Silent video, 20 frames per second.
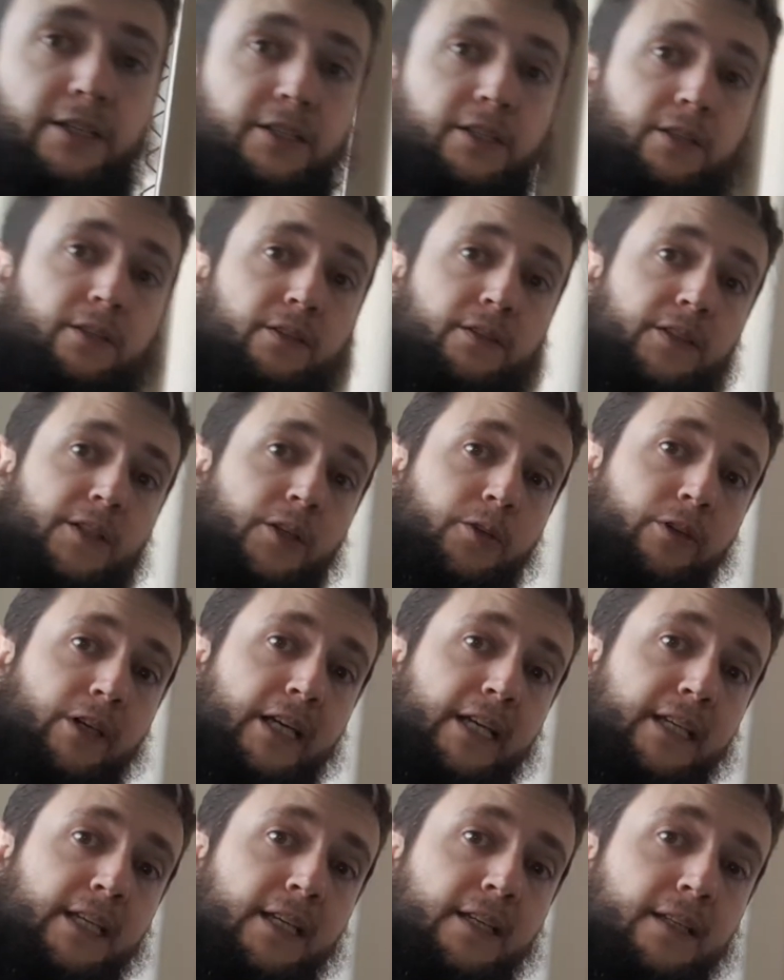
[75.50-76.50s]
to use the
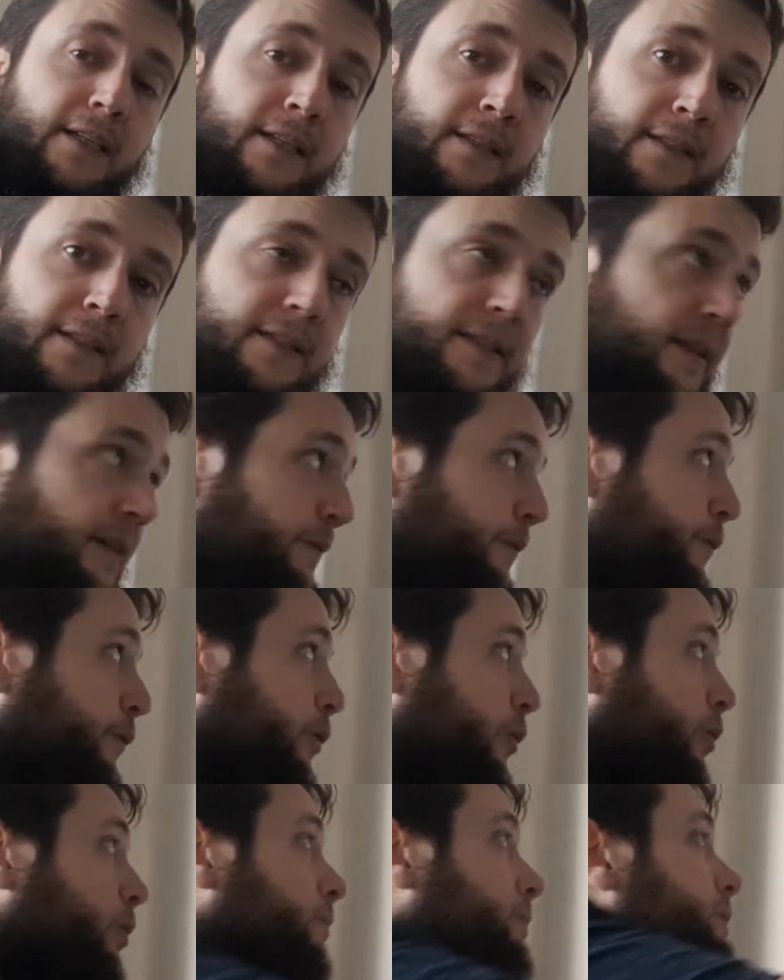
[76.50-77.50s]
gradient intercept
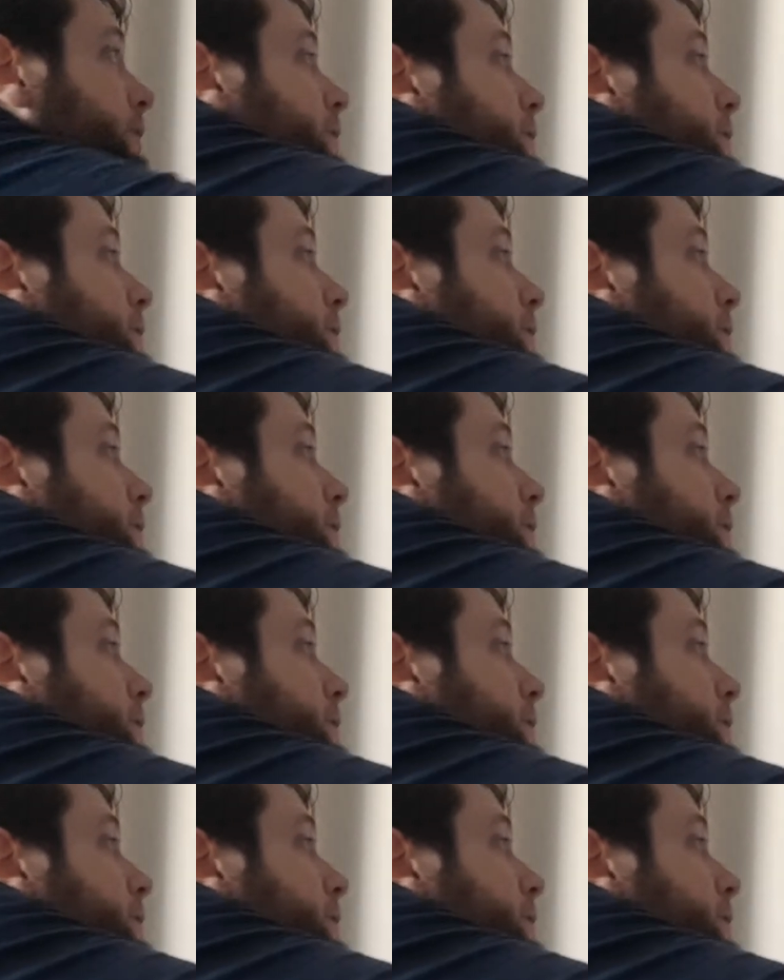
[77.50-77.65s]
form